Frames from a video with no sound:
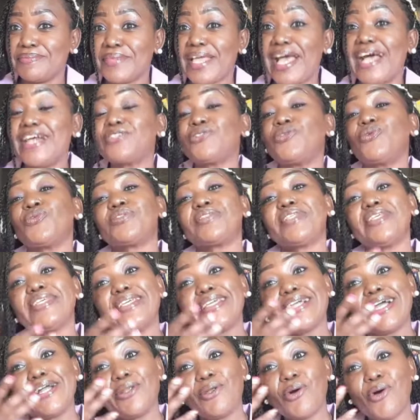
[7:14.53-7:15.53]
As you're
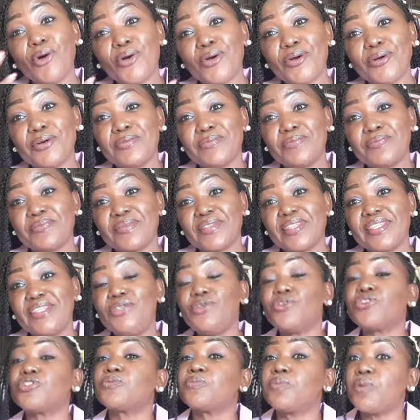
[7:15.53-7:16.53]
singing along,
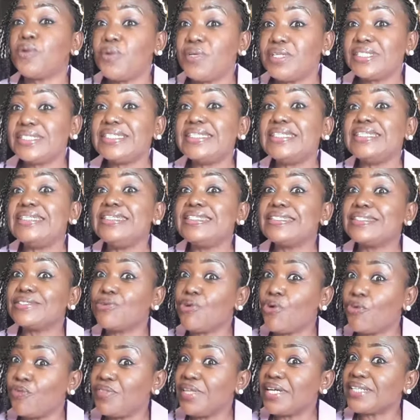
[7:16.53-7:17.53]
your spirit is
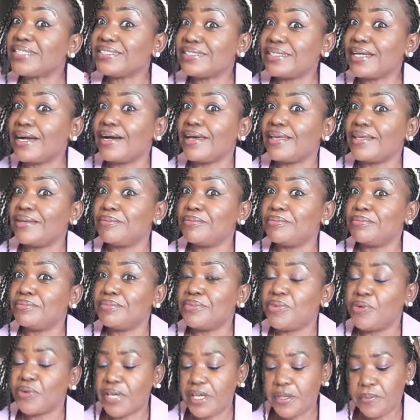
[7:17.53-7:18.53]
of that time,
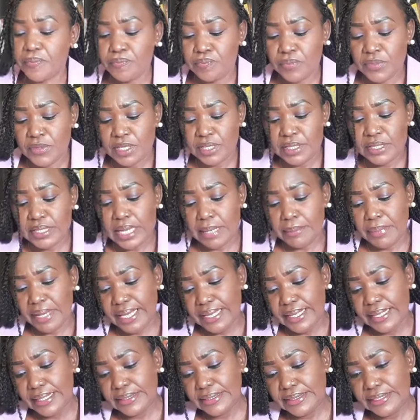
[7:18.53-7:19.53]
okay? Number
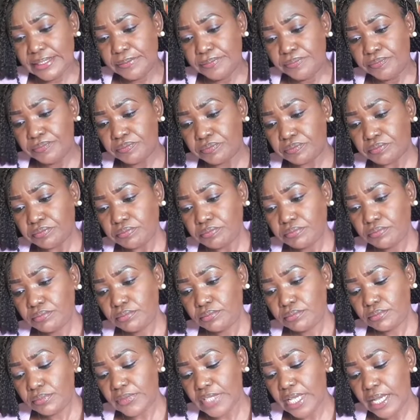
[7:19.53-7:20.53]
eight,
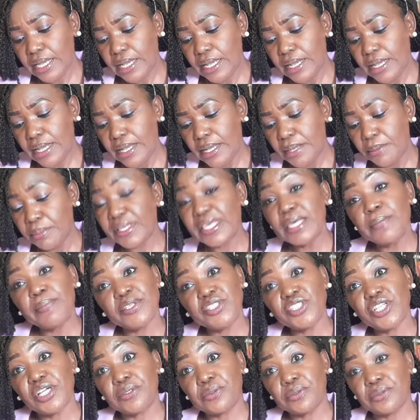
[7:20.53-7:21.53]
keep a
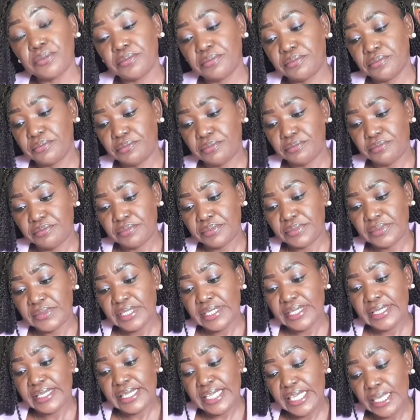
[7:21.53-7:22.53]
journal.
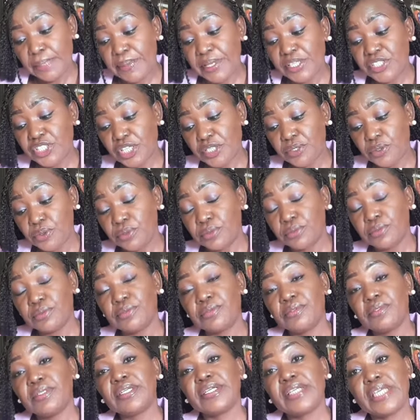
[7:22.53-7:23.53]
Keep a journal,
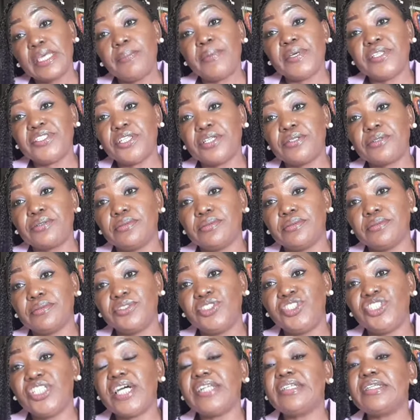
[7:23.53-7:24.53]
keep a journal.
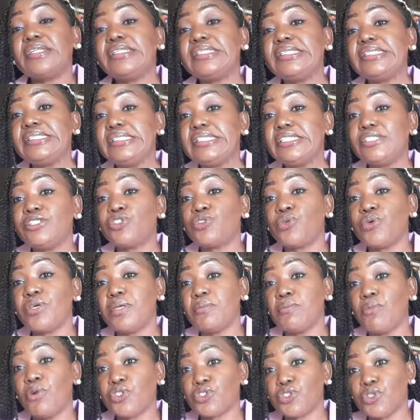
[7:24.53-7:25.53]
Journaling to
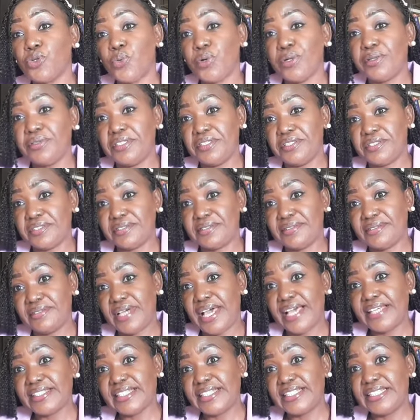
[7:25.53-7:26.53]
emotional wellness.
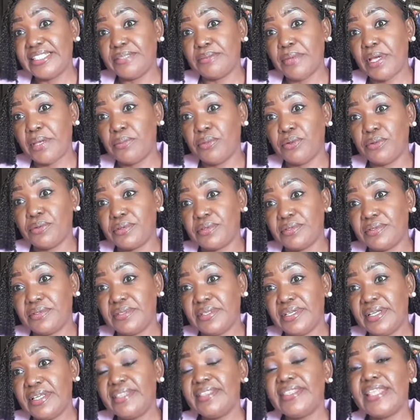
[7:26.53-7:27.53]
I said it in my book.
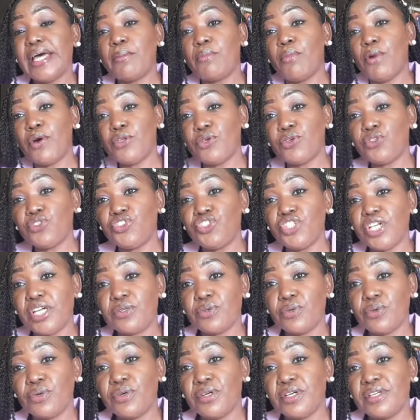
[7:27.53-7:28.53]
The more you
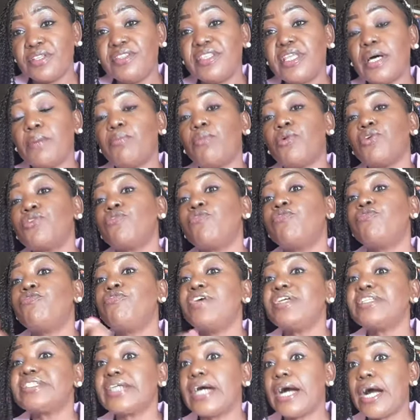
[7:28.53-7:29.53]
journal, the more you
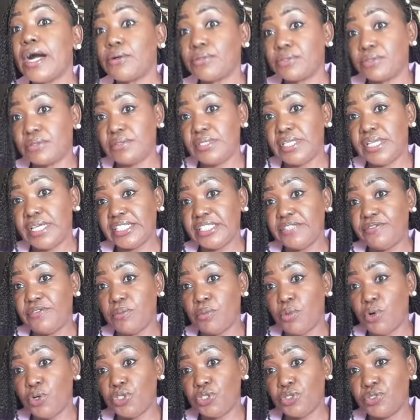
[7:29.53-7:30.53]
vent out negative
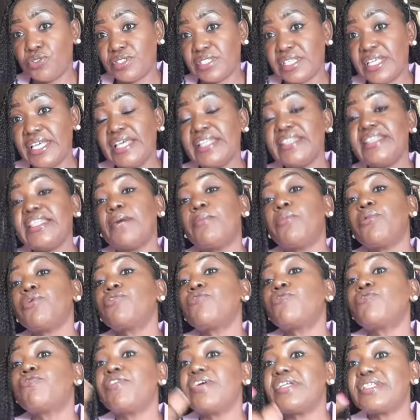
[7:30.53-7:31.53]
emotions. The more
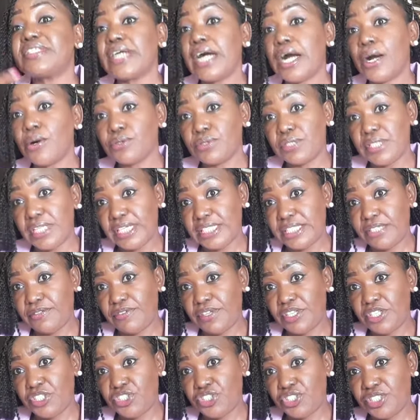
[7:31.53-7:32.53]
you vent out negative
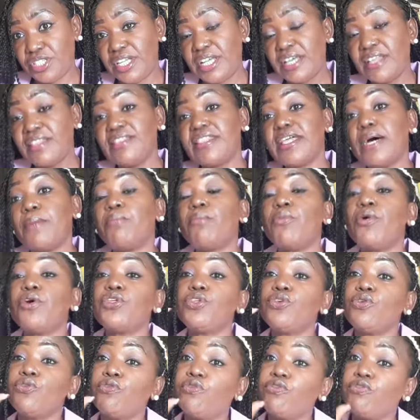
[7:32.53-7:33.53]
energy. The more
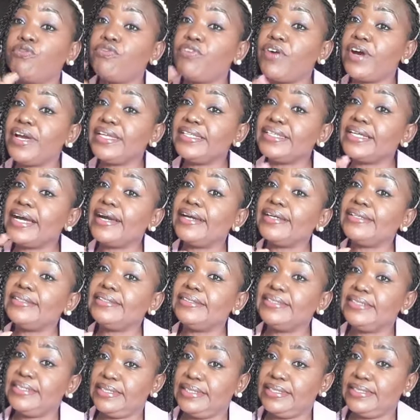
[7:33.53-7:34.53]
you find
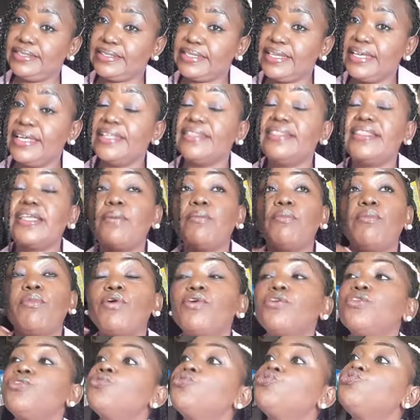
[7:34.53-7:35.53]
ideas. The
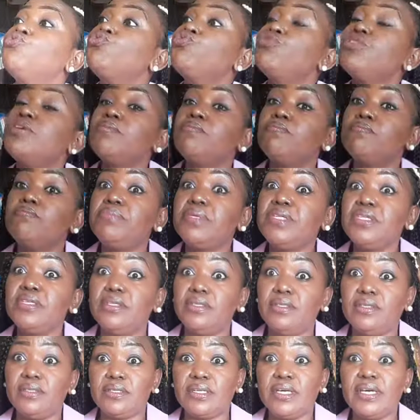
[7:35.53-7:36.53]
more you dream
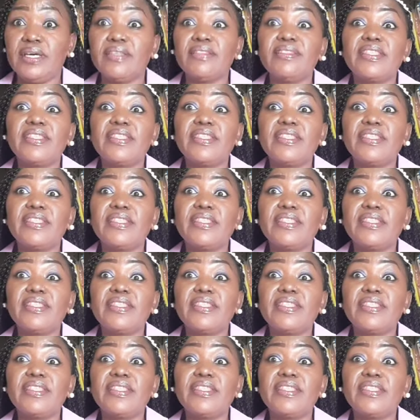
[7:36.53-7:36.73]
big.